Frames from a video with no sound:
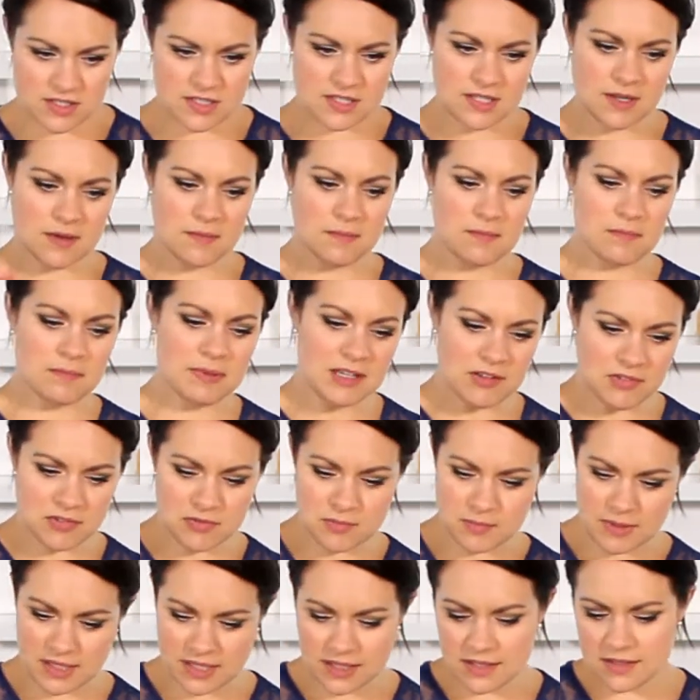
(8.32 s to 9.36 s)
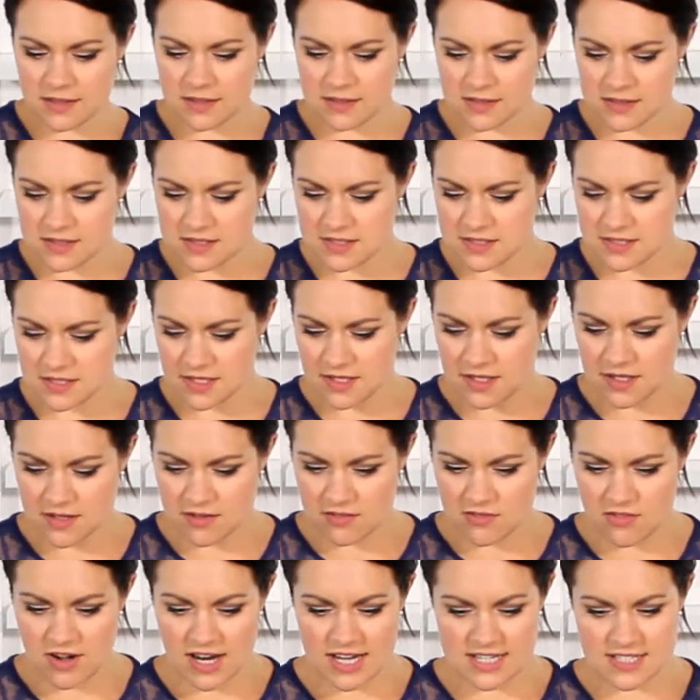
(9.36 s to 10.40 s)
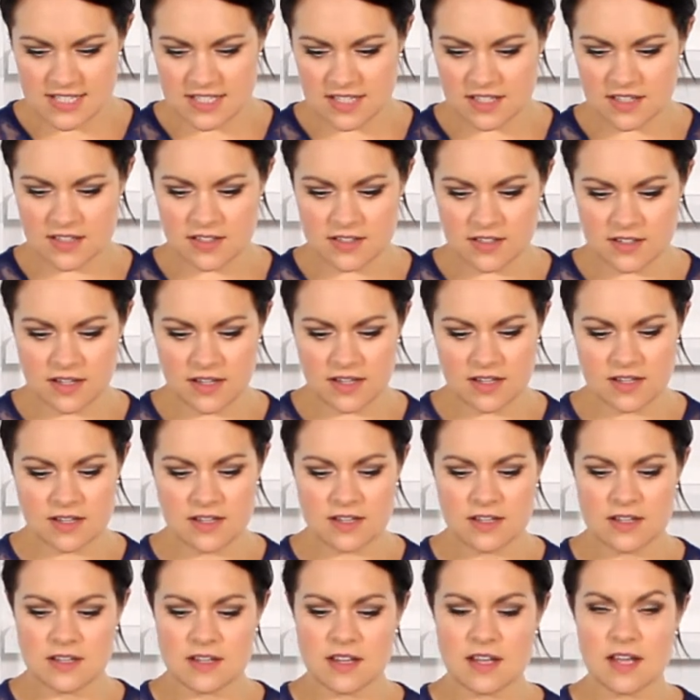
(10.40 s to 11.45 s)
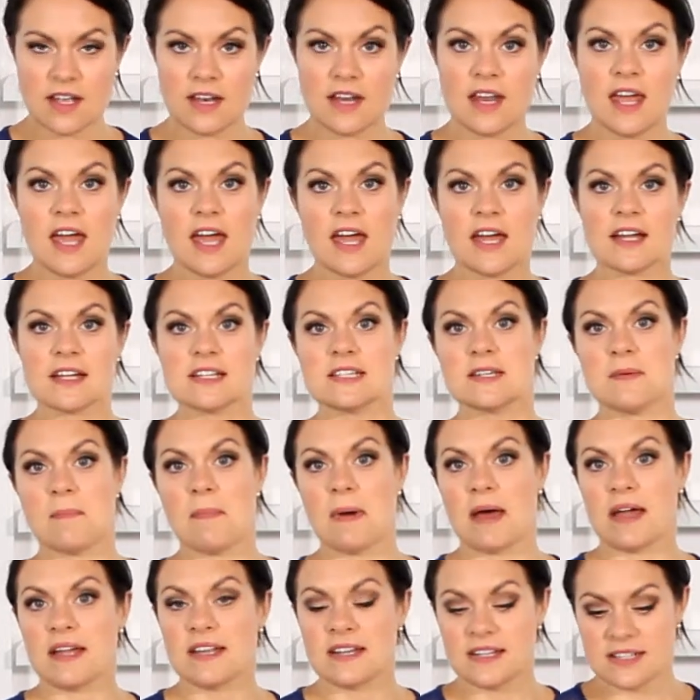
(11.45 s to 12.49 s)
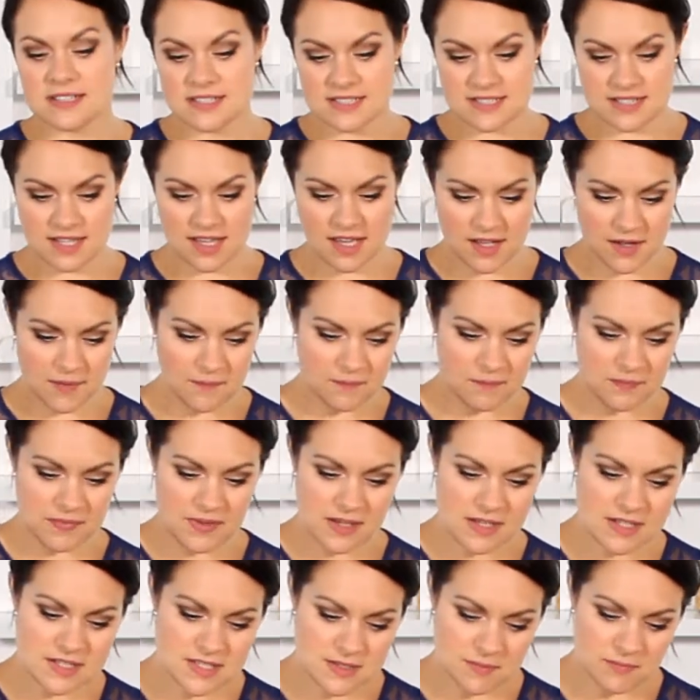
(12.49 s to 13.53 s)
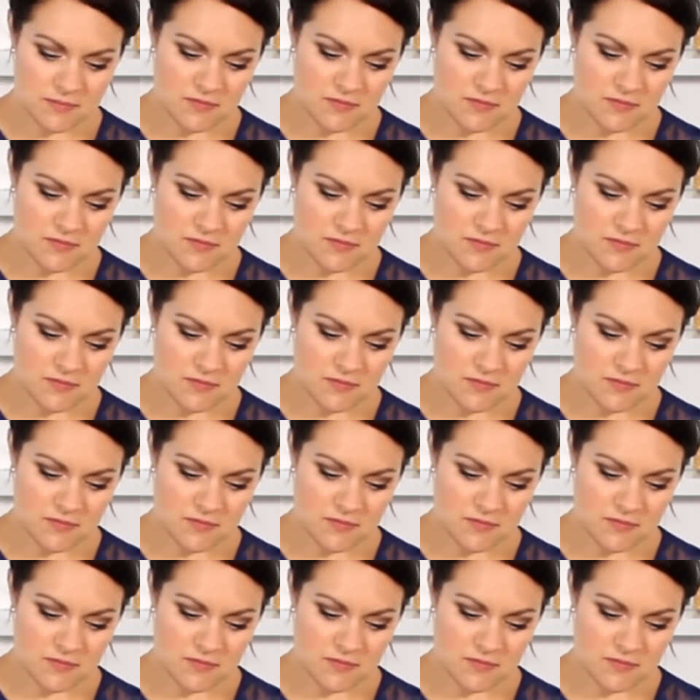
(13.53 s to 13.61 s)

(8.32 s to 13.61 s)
some beef mince, red onion, an egg to bind them, some